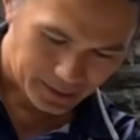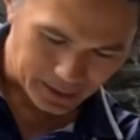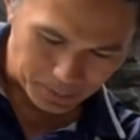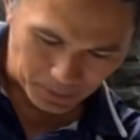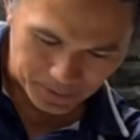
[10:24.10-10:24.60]

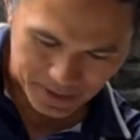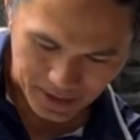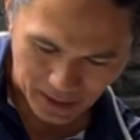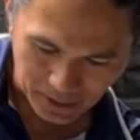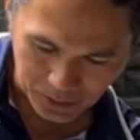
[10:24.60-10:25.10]
tip of the
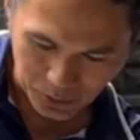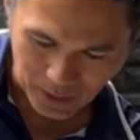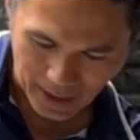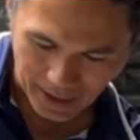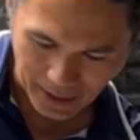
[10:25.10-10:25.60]
saddle to
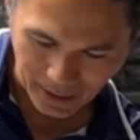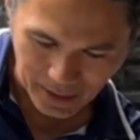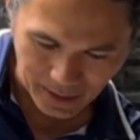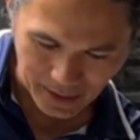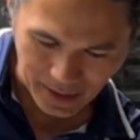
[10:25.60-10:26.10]
the
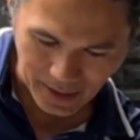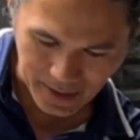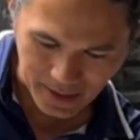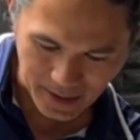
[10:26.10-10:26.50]
end is